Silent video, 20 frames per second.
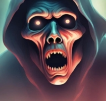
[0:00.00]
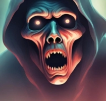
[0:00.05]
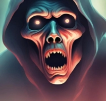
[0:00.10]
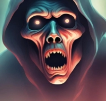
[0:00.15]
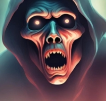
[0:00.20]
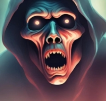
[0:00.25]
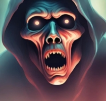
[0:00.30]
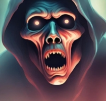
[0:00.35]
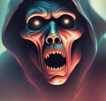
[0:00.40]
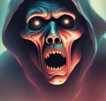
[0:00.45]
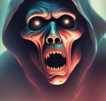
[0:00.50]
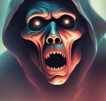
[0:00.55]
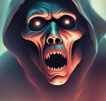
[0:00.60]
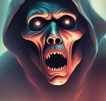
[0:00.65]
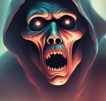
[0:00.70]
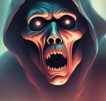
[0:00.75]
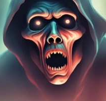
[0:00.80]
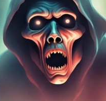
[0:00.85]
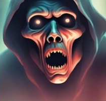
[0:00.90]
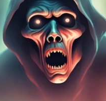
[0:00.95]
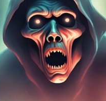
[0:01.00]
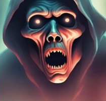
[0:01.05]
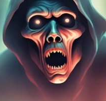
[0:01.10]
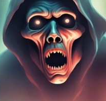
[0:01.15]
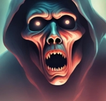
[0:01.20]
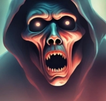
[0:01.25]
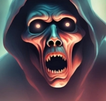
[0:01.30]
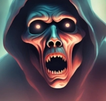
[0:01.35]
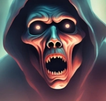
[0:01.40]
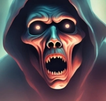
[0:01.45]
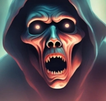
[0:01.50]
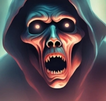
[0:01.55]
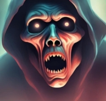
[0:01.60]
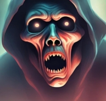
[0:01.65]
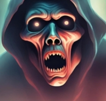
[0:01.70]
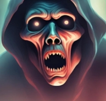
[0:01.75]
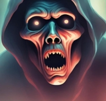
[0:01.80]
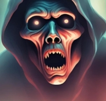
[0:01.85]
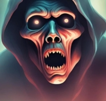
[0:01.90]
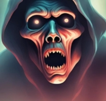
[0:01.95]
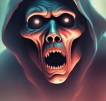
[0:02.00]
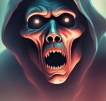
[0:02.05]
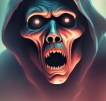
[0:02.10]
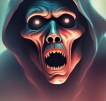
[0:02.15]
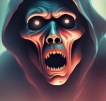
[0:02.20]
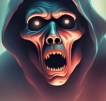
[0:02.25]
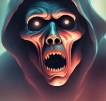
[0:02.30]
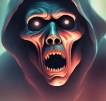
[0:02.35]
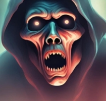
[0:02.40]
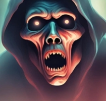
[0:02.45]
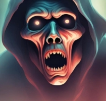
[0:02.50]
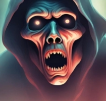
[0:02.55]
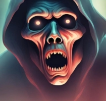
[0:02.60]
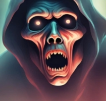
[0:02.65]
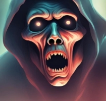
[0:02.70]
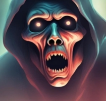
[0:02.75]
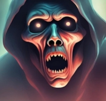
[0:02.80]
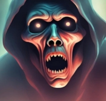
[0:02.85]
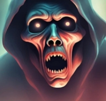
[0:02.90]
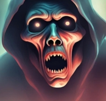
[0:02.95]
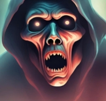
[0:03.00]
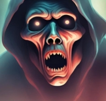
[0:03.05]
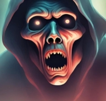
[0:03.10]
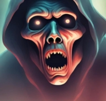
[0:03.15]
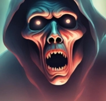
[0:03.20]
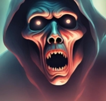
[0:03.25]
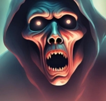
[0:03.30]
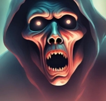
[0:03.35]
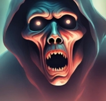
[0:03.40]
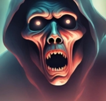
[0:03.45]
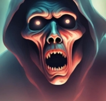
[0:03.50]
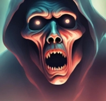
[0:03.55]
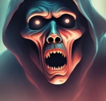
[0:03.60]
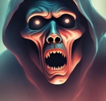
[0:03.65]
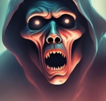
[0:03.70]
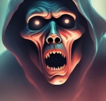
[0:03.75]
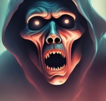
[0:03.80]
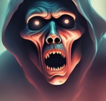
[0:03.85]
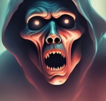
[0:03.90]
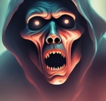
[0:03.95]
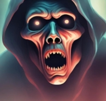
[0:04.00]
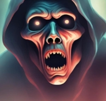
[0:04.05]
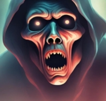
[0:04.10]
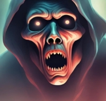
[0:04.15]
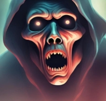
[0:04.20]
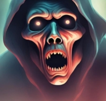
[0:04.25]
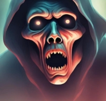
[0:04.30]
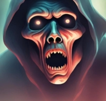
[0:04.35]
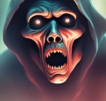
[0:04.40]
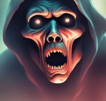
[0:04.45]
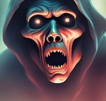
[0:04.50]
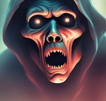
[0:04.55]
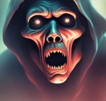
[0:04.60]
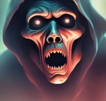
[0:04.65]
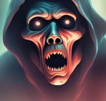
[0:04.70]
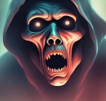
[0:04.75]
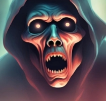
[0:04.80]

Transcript: It was more than the name of a country and the mysterious tribe that inhabited that country.